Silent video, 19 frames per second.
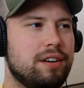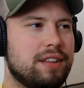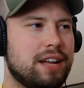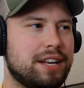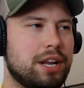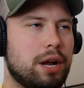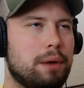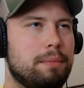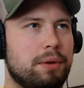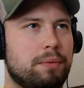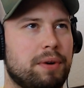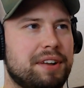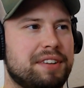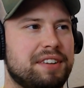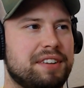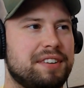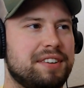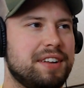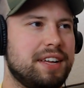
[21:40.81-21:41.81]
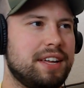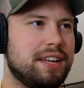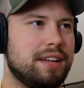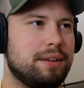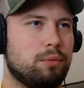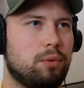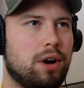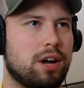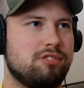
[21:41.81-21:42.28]
Like, nobody wants to
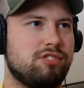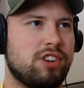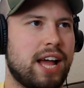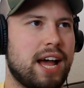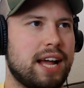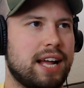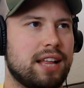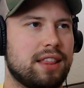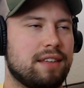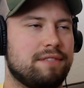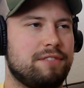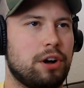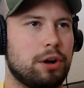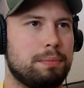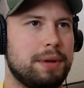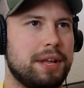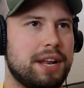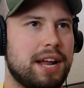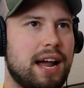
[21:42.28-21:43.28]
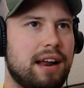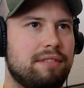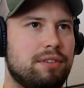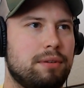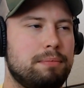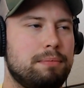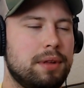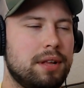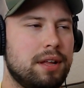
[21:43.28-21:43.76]
watch a guy get the fuck beat out of
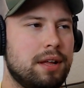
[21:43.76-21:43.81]
him.